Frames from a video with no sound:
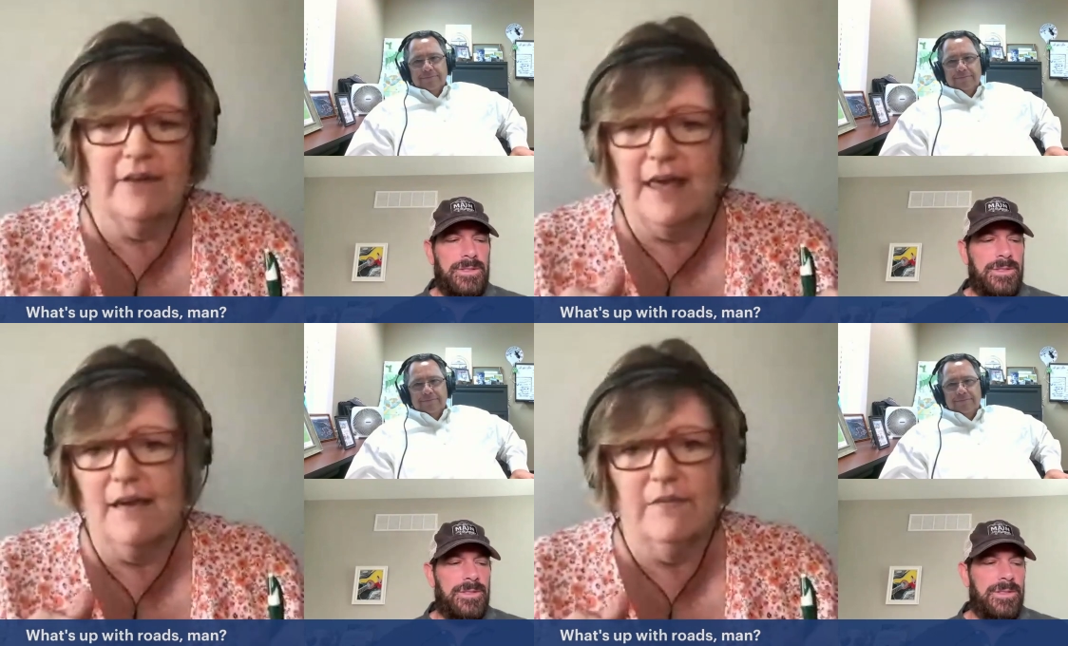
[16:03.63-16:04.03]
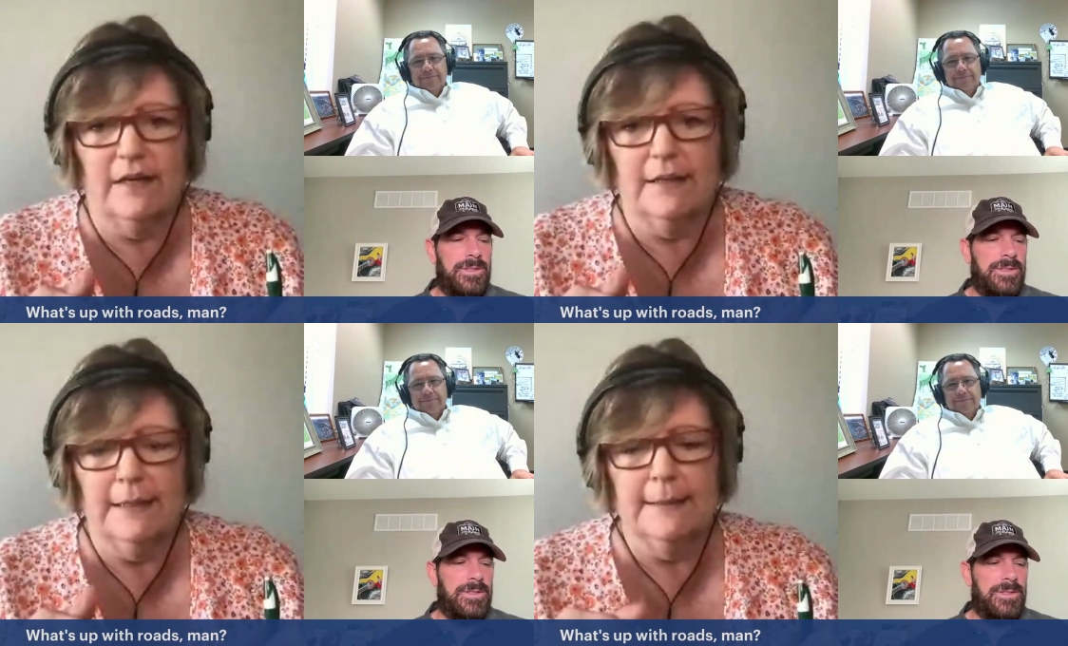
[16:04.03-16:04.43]
Speaker 1: a cave
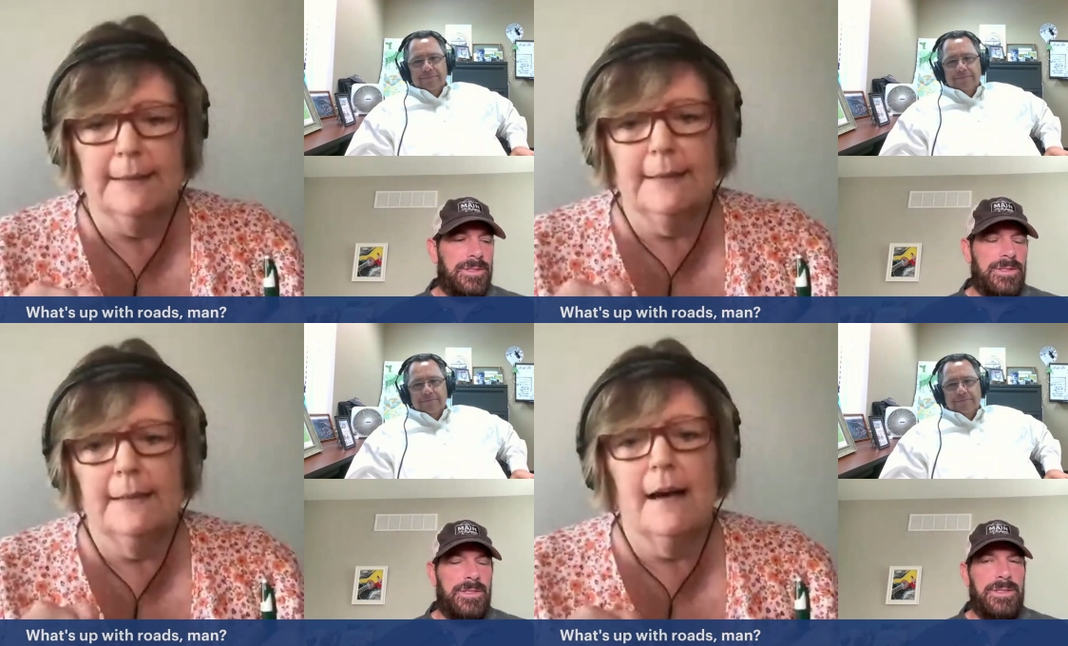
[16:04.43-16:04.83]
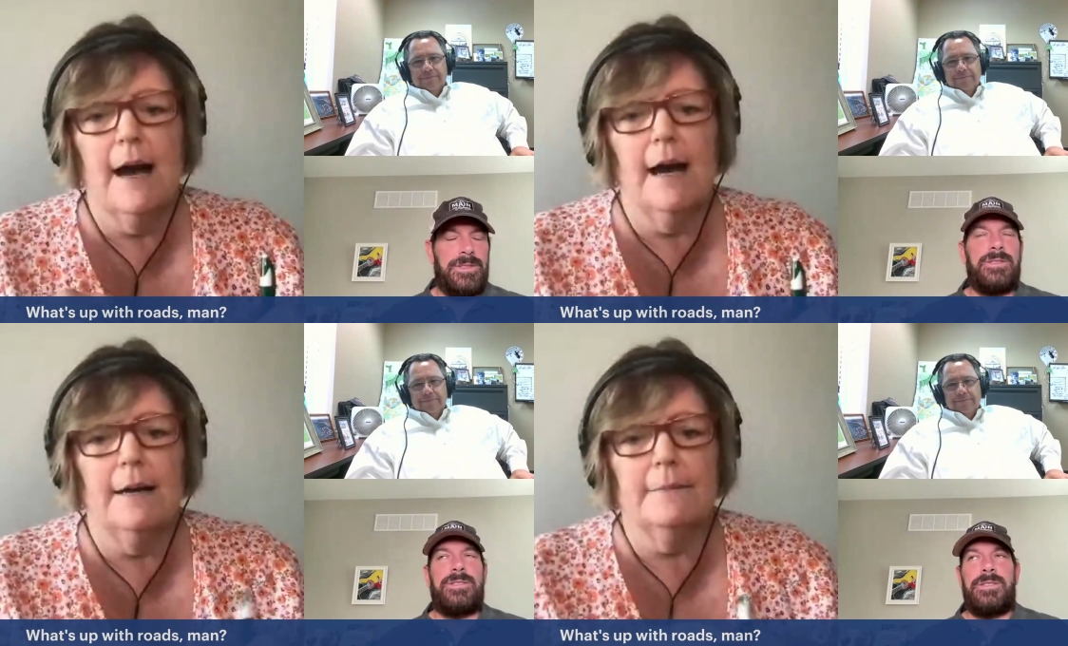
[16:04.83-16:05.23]
in.
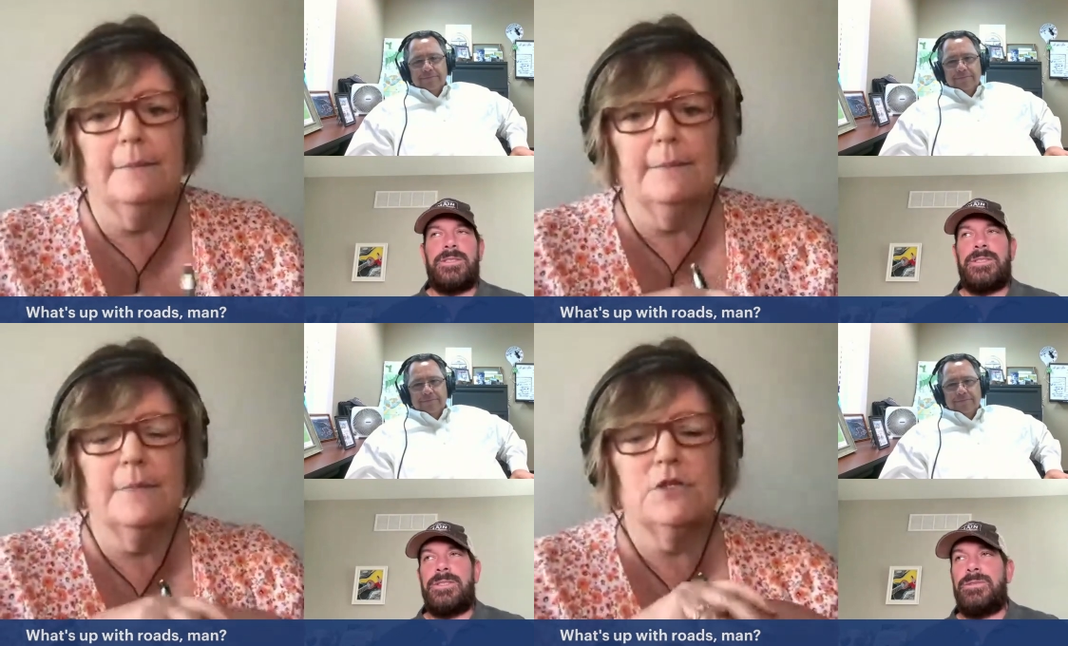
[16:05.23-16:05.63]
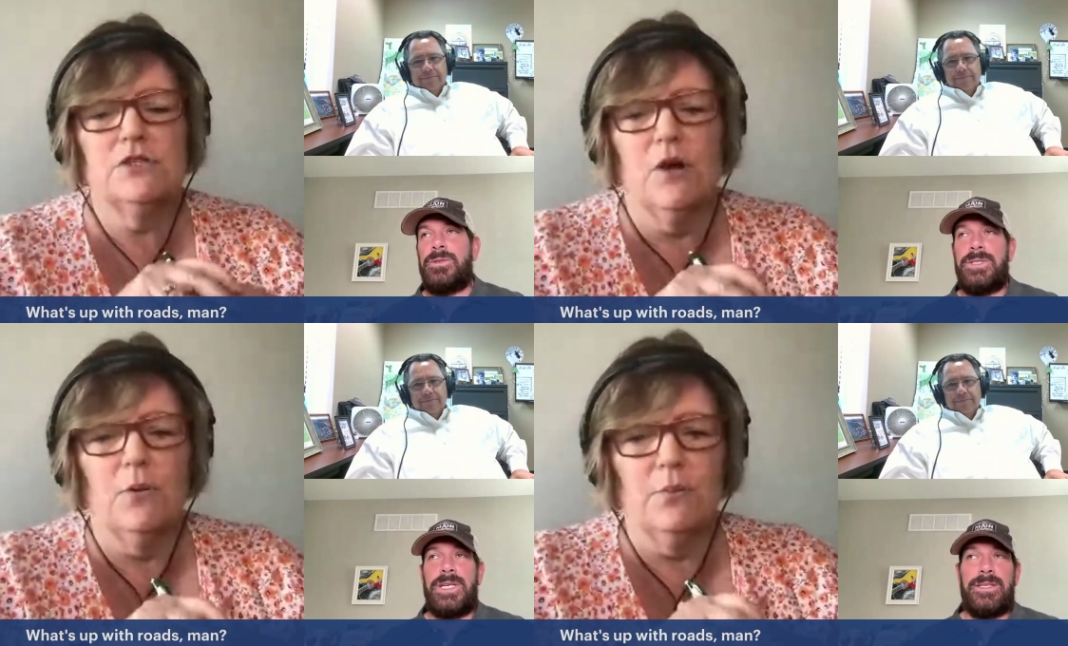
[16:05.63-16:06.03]
Um,
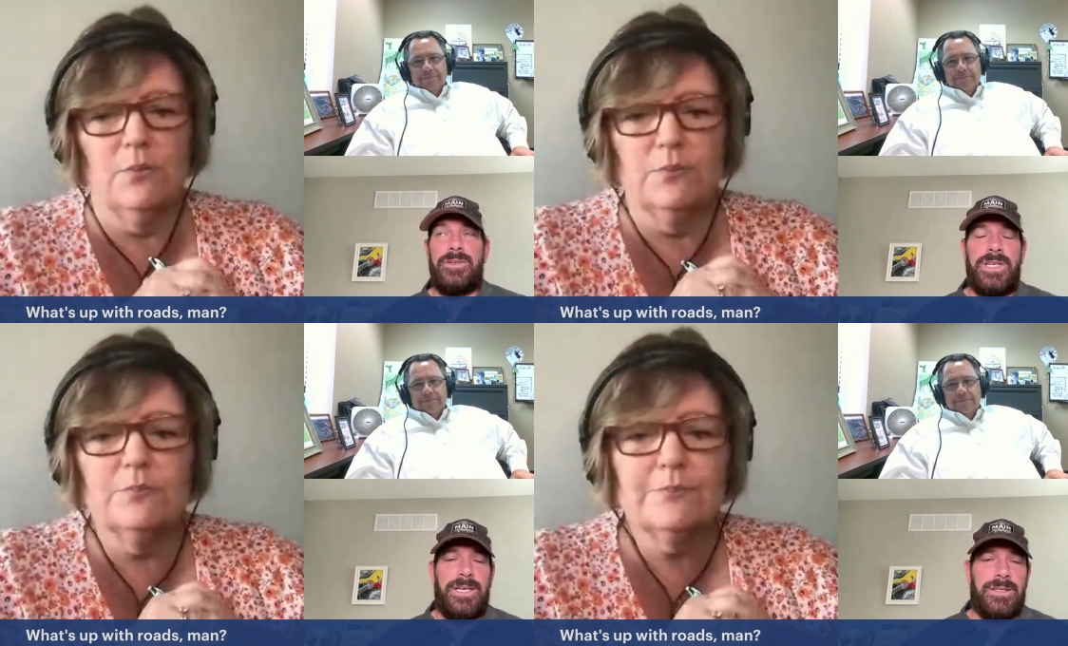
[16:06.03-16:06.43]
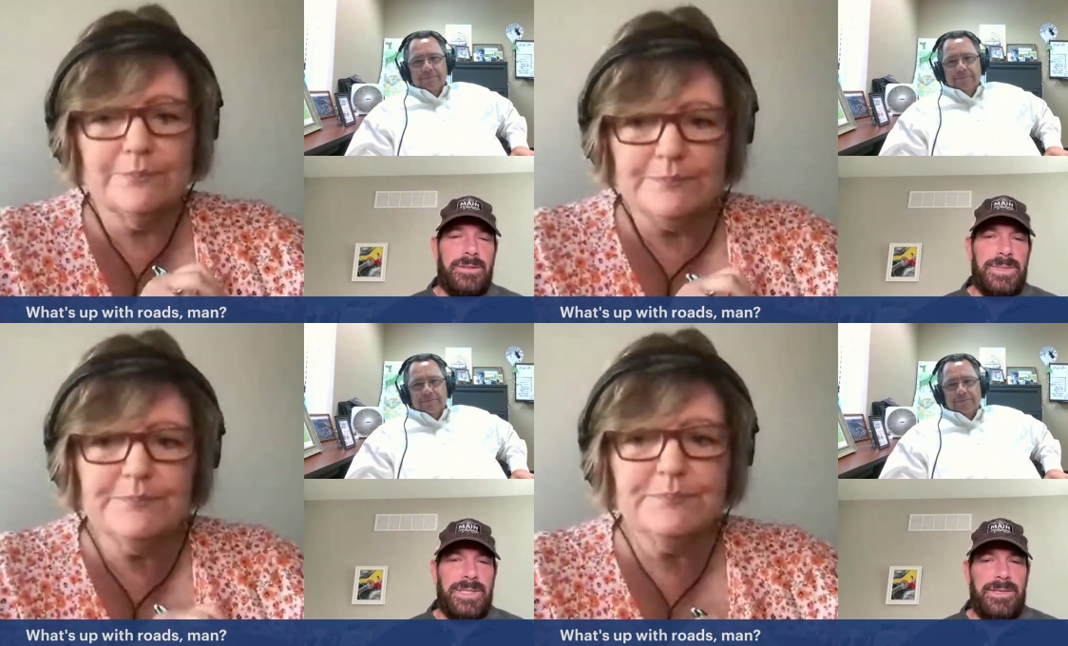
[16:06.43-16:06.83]
well, so, yeah, no
Speaker 2: doubt.
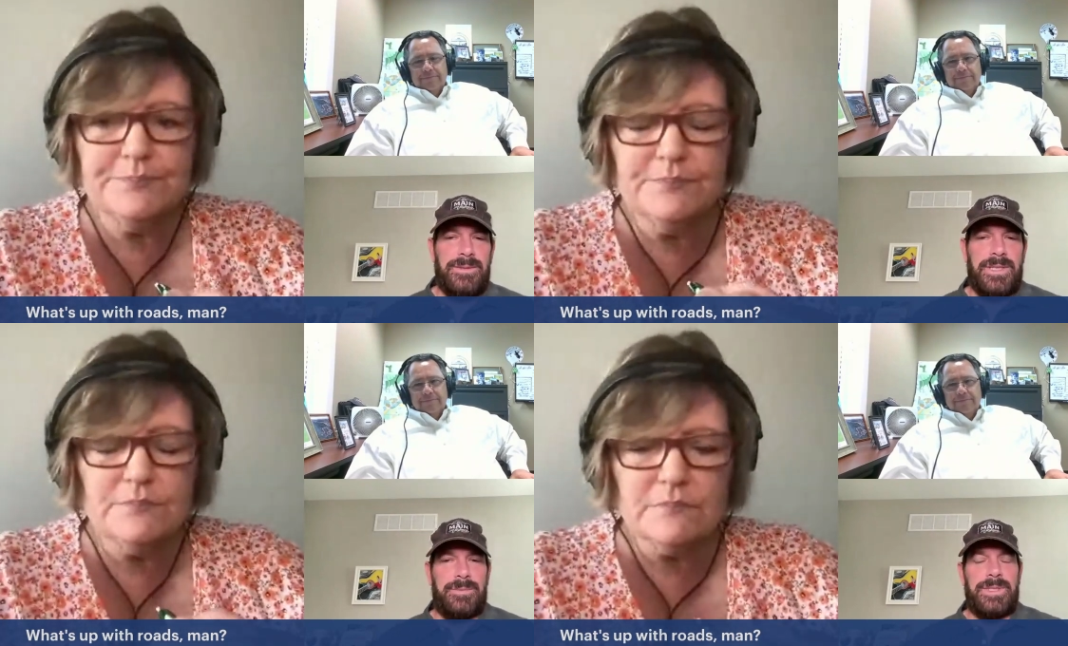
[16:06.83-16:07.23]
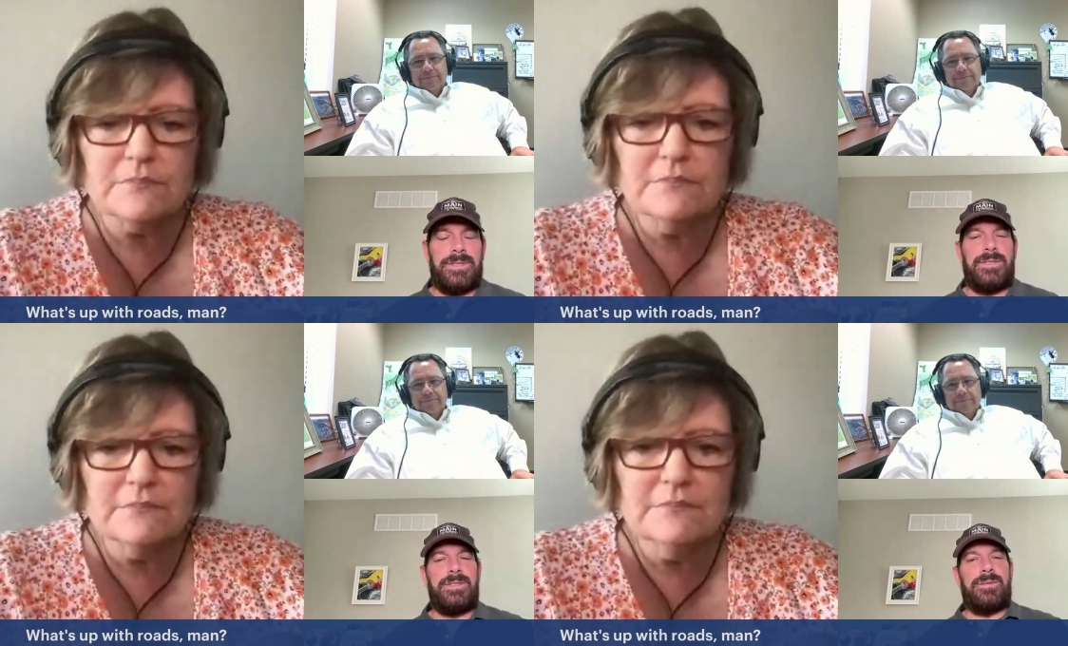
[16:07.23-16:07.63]
I mean, that would not be
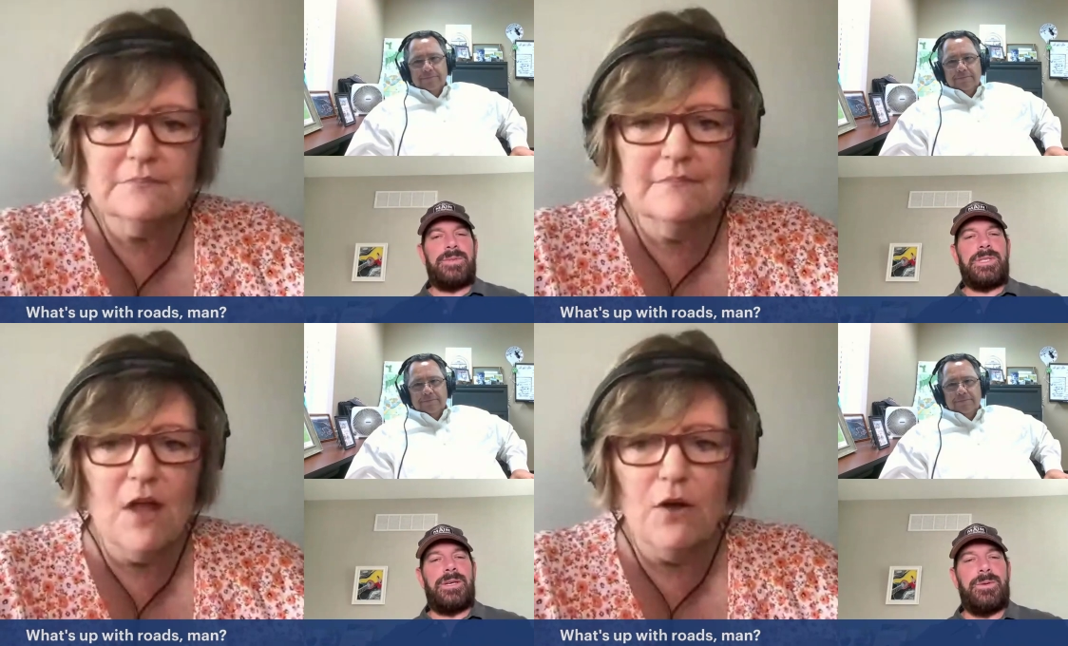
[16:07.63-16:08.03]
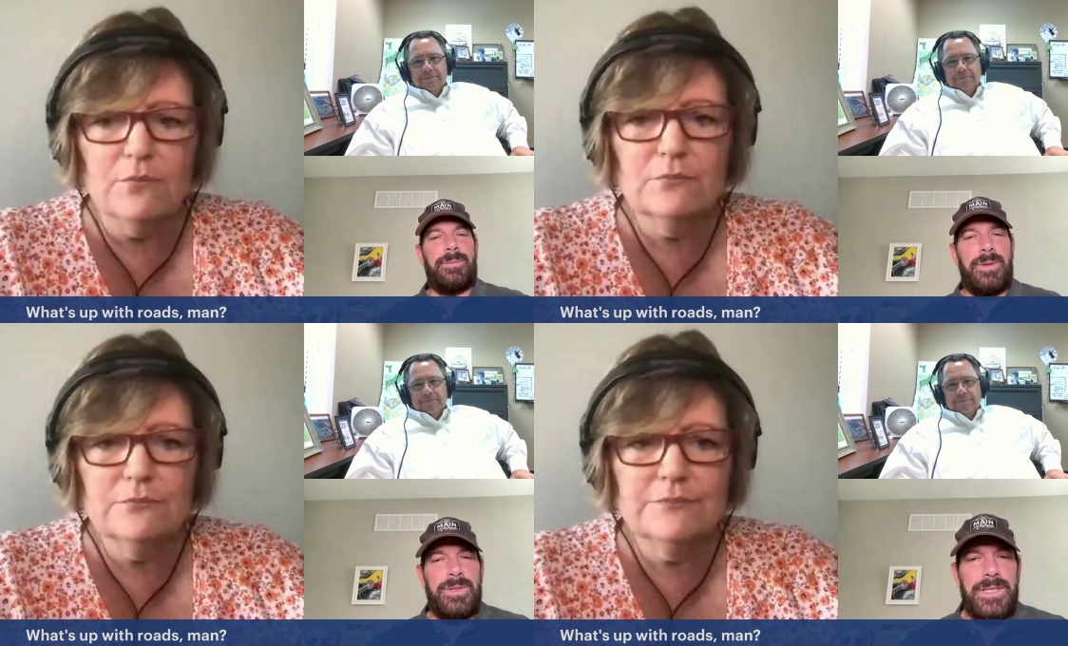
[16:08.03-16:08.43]
good. Uh, yeah, I
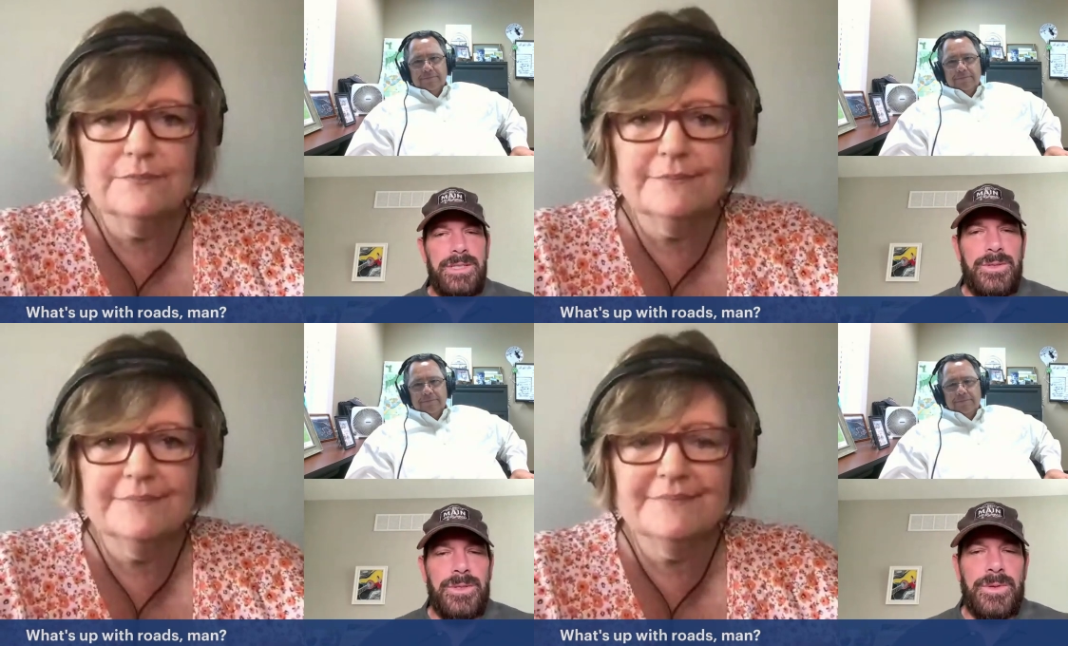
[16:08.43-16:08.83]
mean, we need to do it